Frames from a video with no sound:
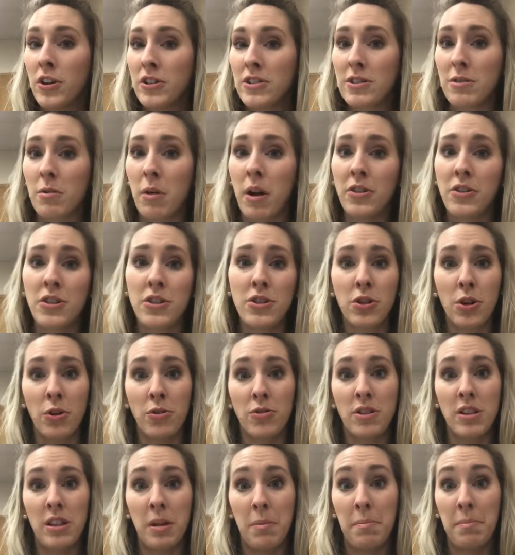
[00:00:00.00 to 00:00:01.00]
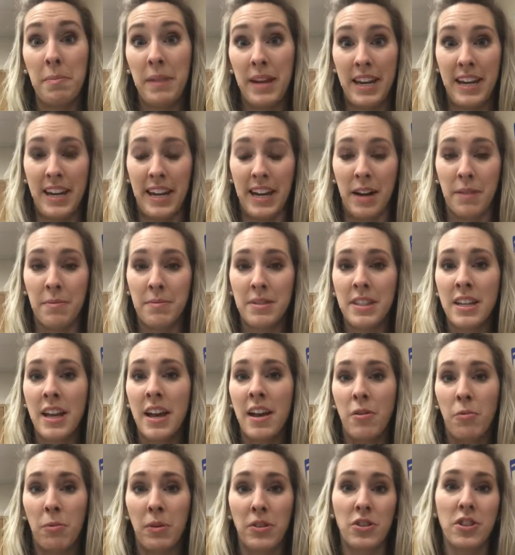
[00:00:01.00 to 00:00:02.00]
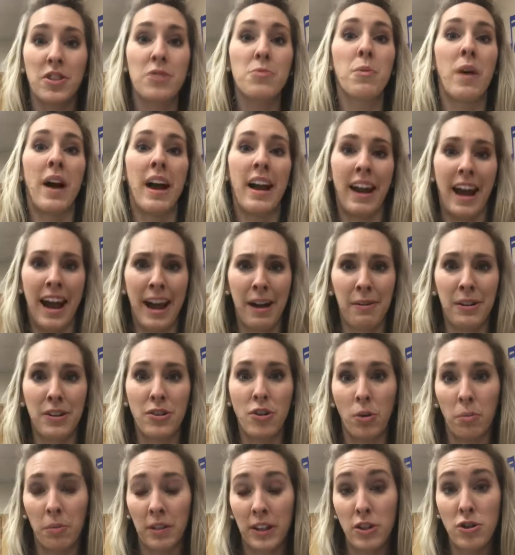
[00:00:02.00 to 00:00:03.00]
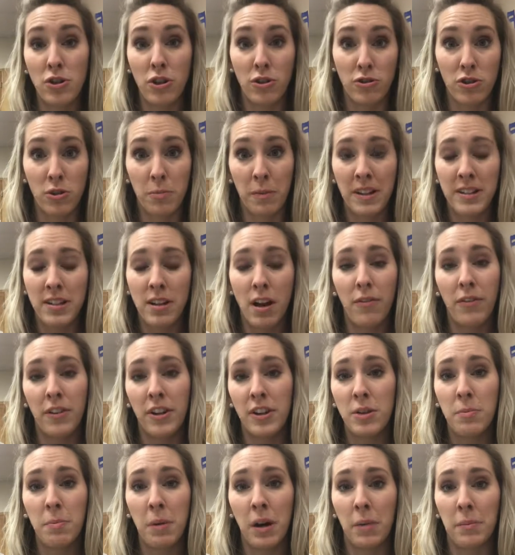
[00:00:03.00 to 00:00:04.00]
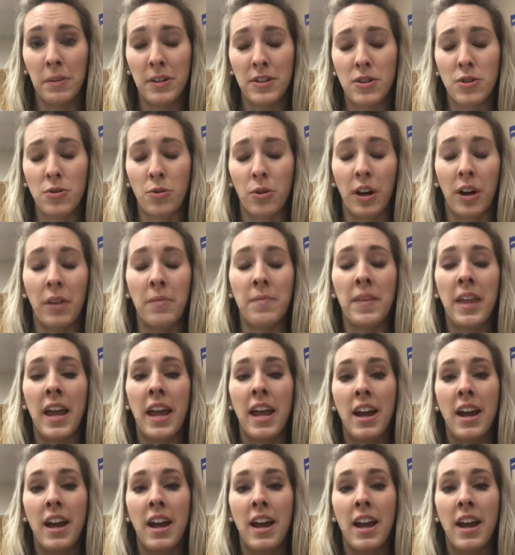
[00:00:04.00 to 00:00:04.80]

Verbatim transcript: So I'll just go to the mediums, which is what I would normally choose for myself in a department store,